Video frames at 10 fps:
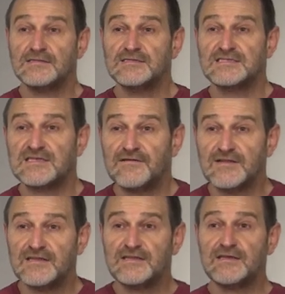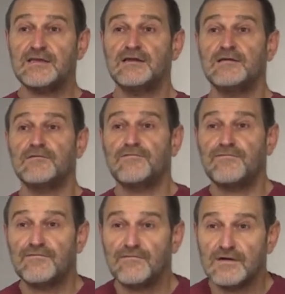72
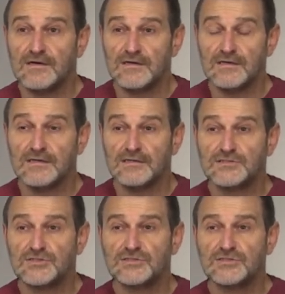uh,